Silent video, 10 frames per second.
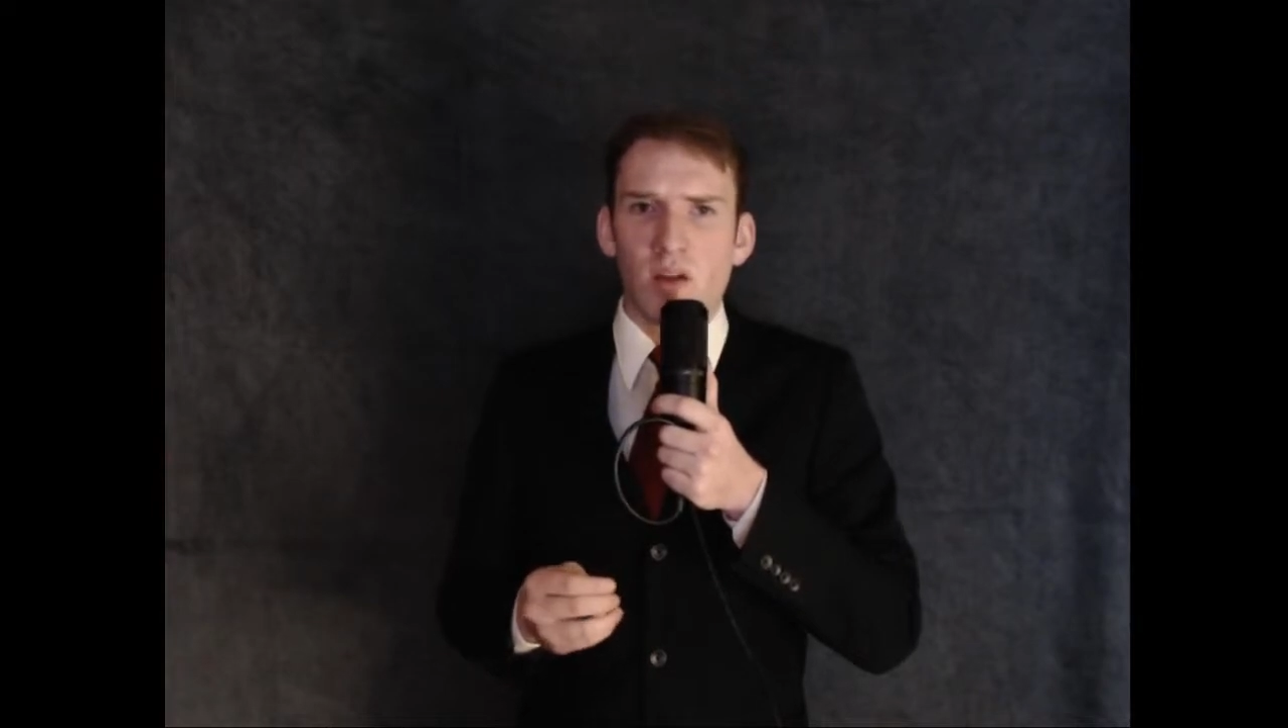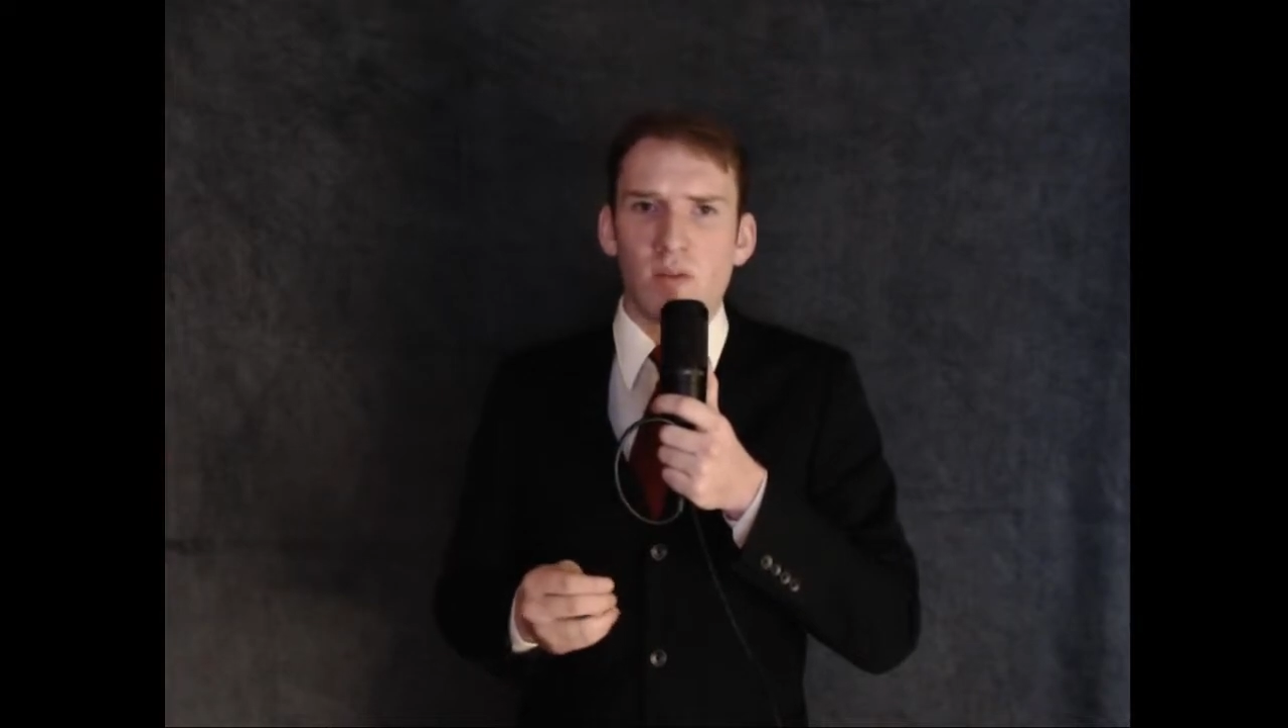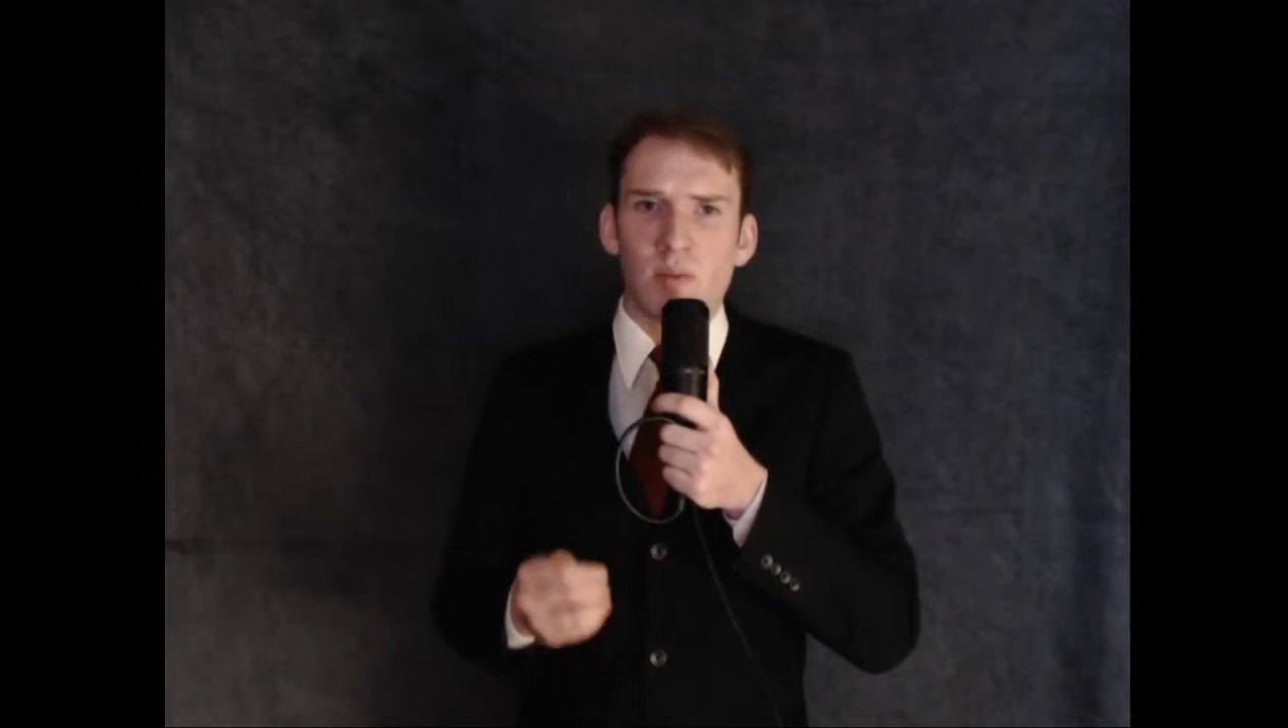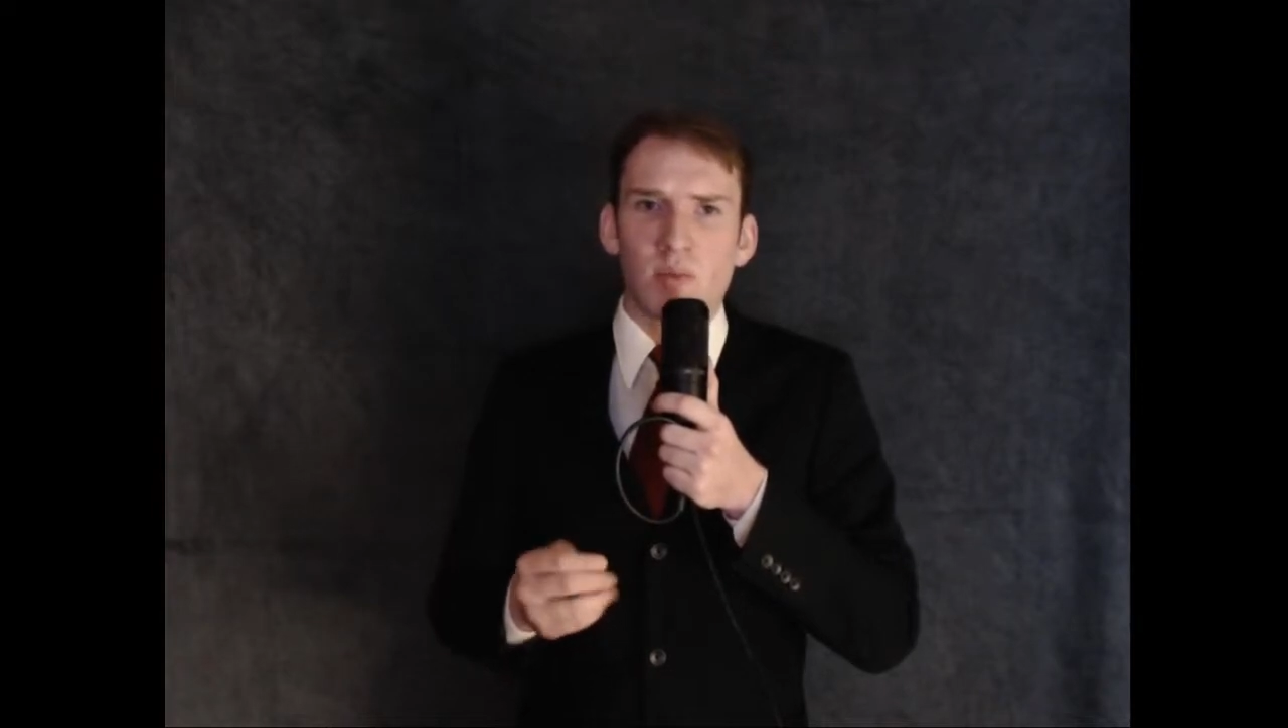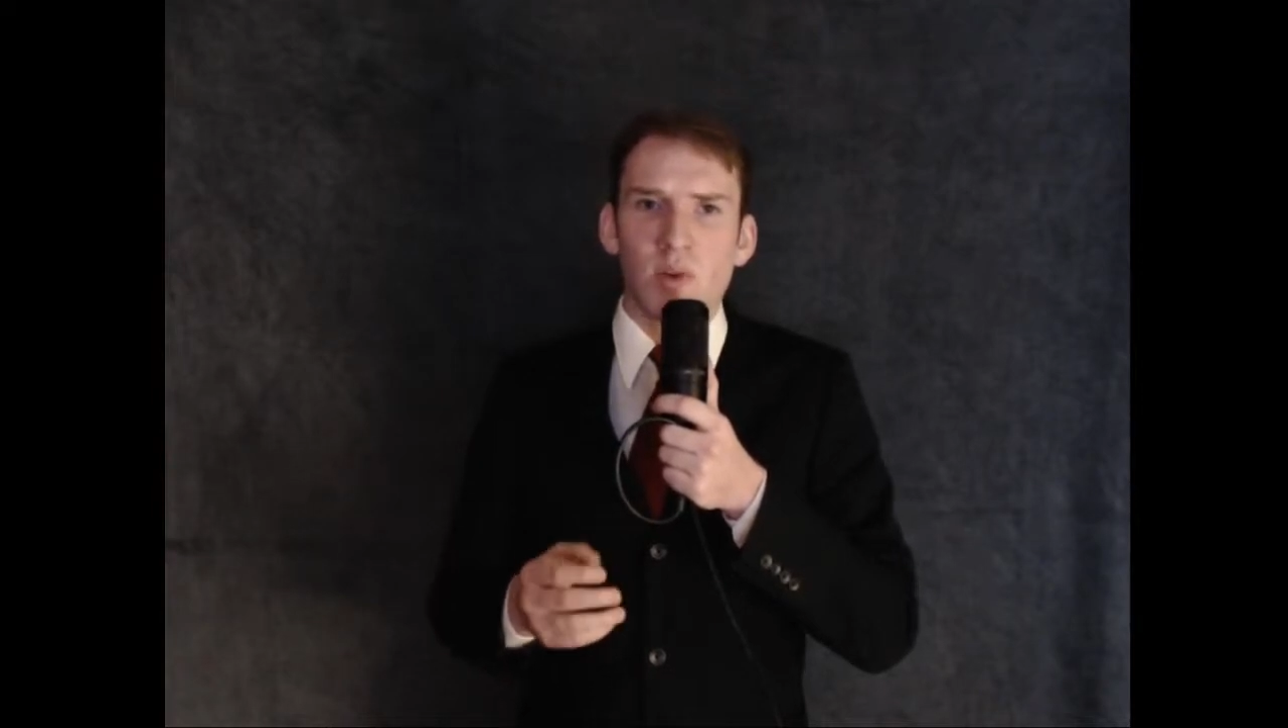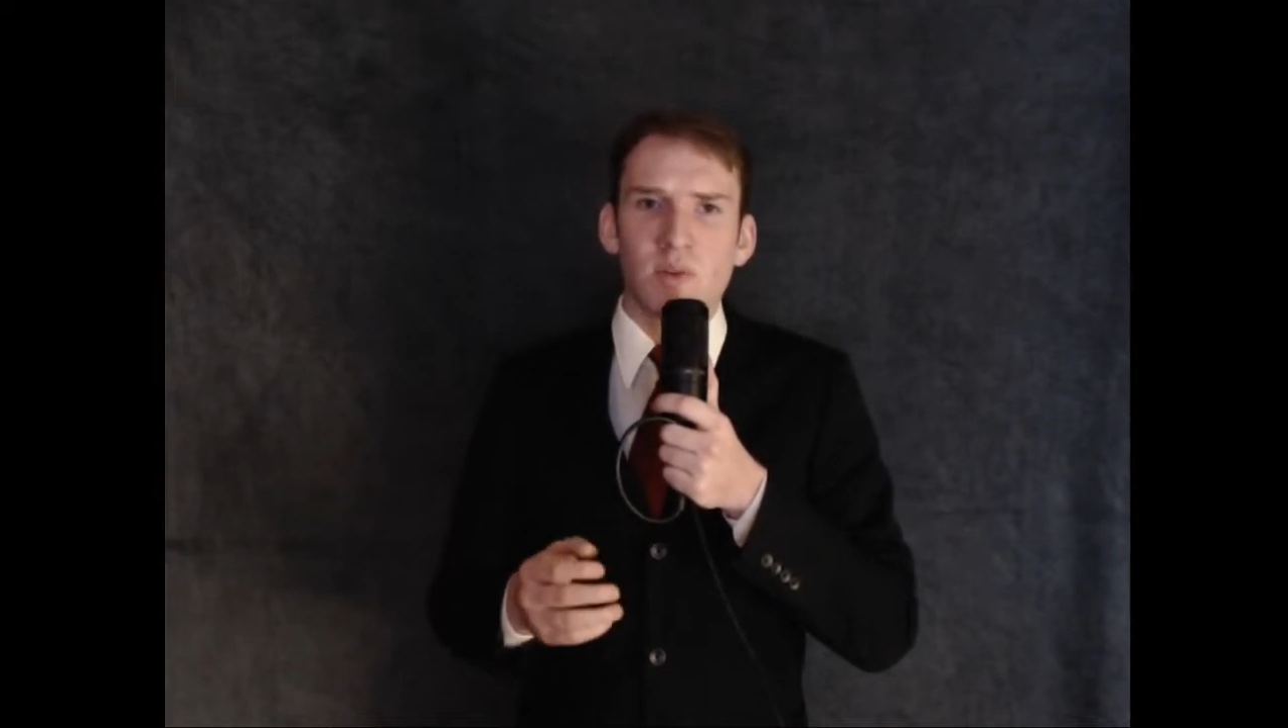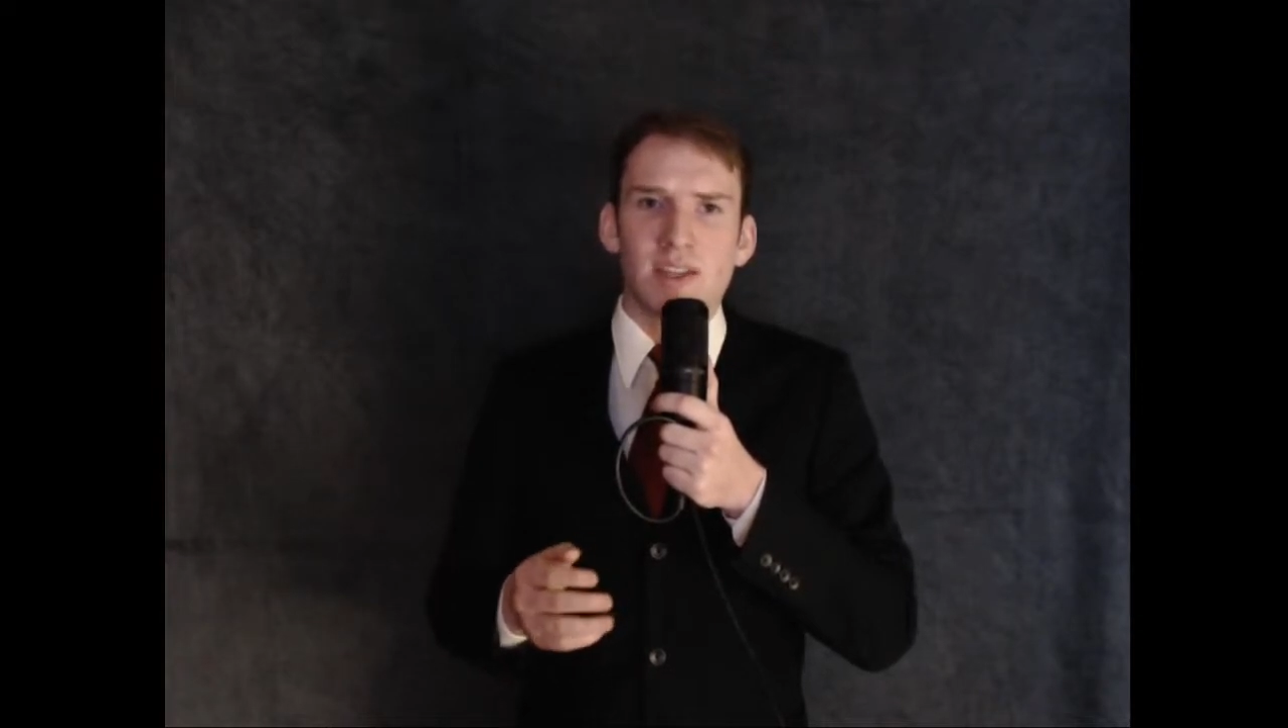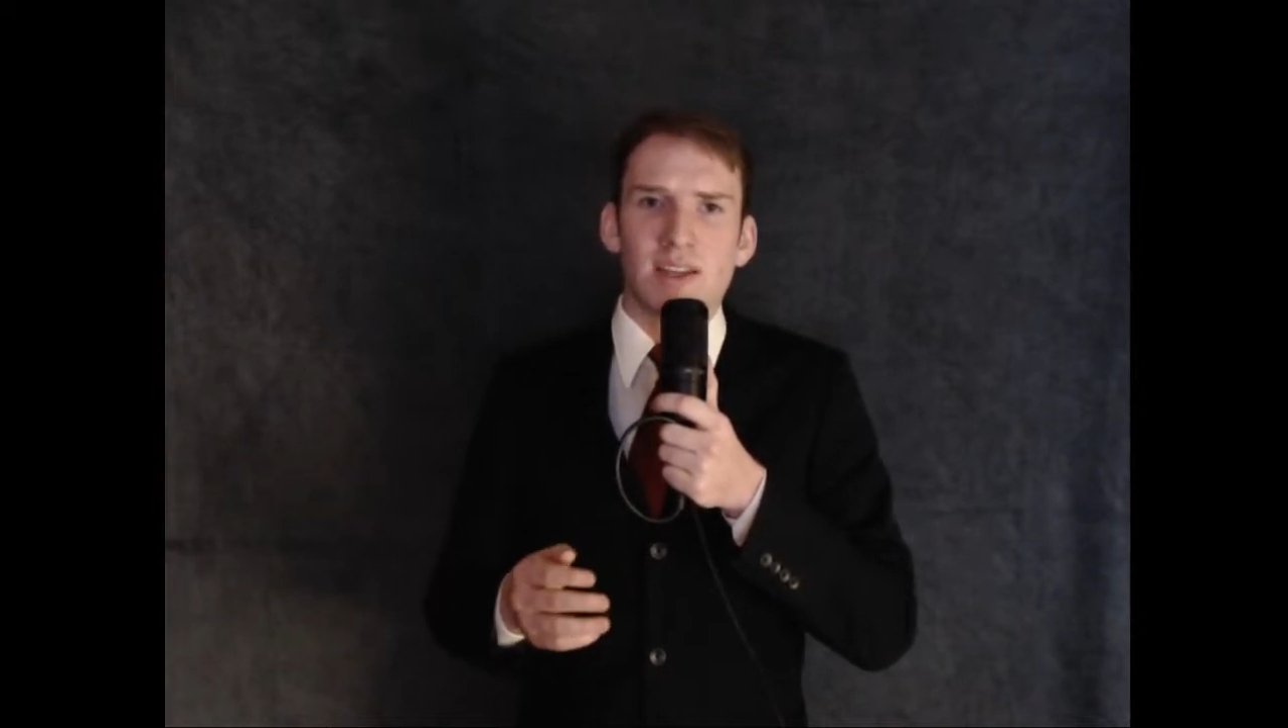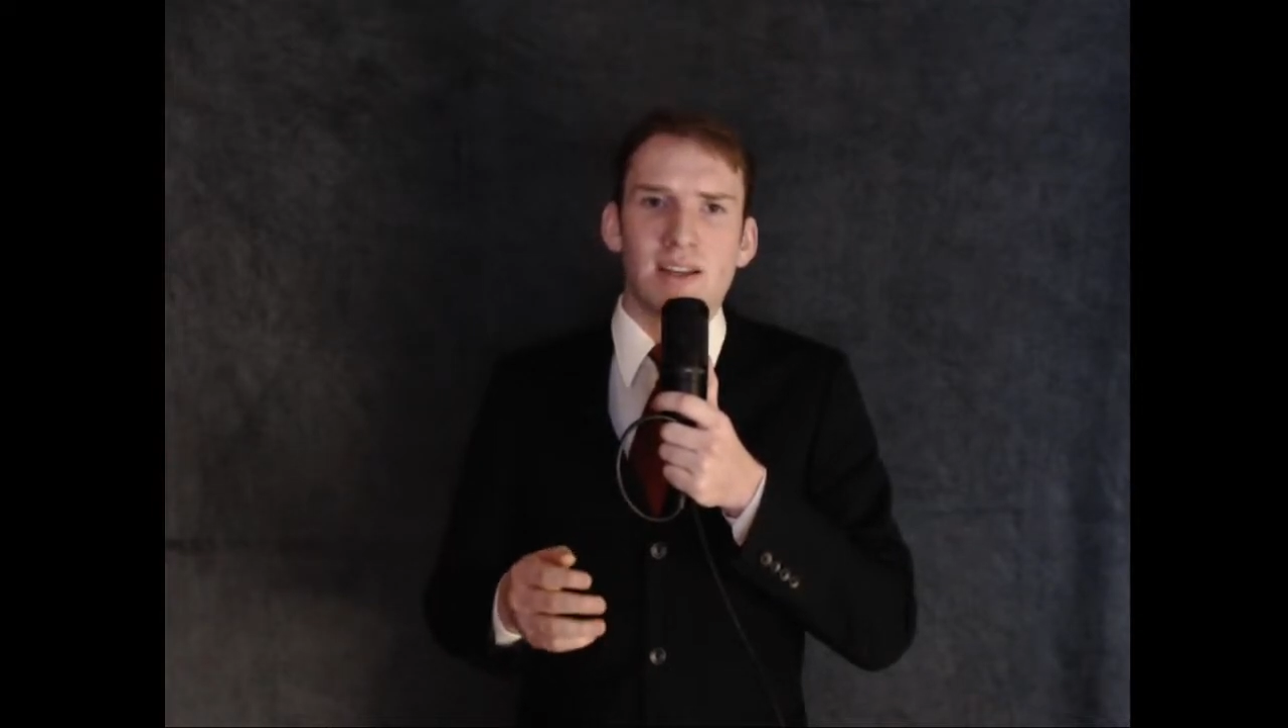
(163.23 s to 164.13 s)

of a protein